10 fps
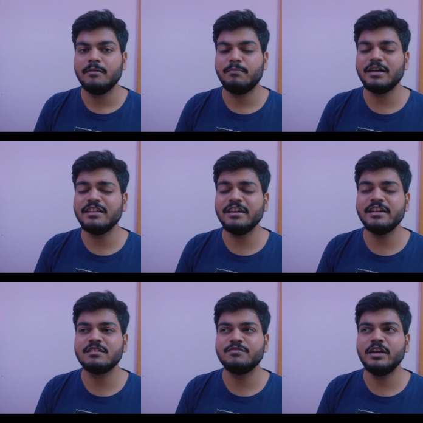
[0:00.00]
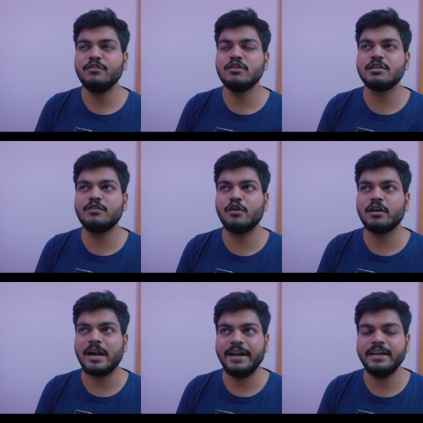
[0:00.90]
But the thing is, when you will sit for
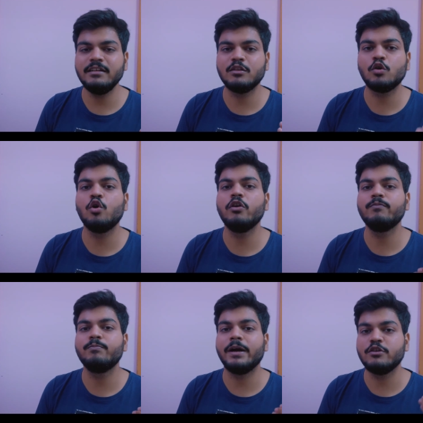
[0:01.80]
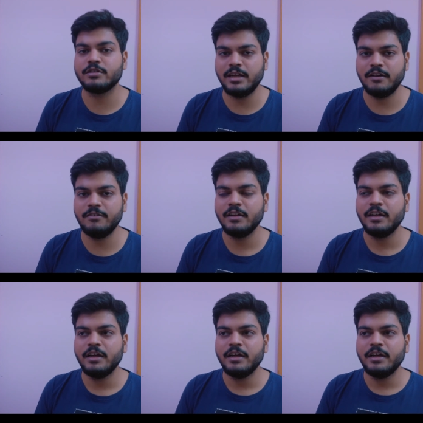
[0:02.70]
writing the code by yourself,
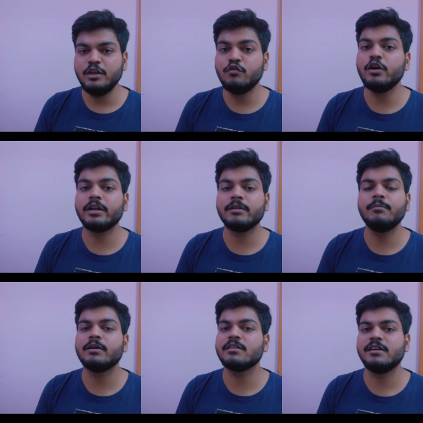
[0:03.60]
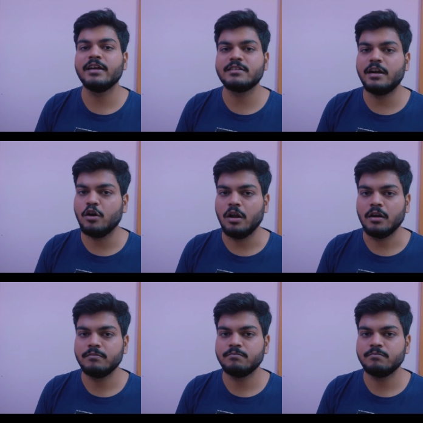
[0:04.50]
you won't remember the syntax at all.